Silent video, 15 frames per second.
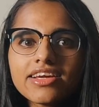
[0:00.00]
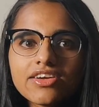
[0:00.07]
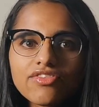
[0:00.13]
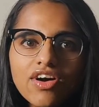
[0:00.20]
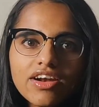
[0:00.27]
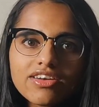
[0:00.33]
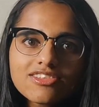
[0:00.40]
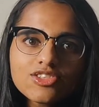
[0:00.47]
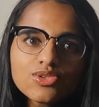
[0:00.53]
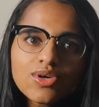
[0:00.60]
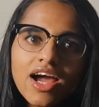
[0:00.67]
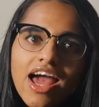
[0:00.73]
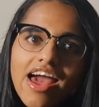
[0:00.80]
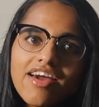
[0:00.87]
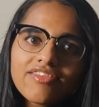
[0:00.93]
advantage you
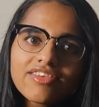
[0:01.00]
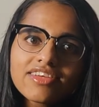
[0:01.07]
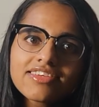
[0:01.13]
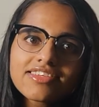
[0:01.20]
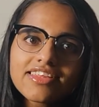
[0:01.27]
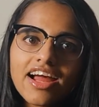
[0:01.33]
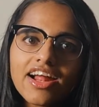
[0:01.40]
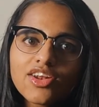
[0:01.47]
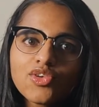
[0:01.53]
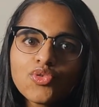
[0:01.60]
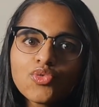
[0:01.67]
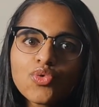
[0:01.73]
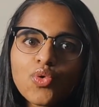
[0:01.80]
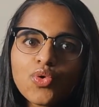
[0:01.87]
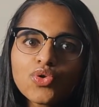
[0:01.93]
have is that
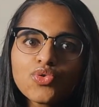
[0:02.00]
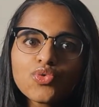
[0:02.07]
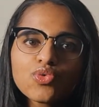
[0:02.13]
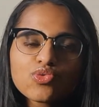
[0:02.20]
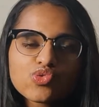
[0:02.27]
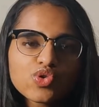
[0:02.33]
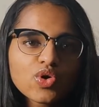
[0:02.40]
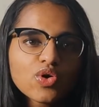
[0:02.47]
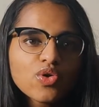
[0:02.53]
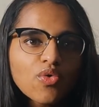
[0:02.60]
you don't use your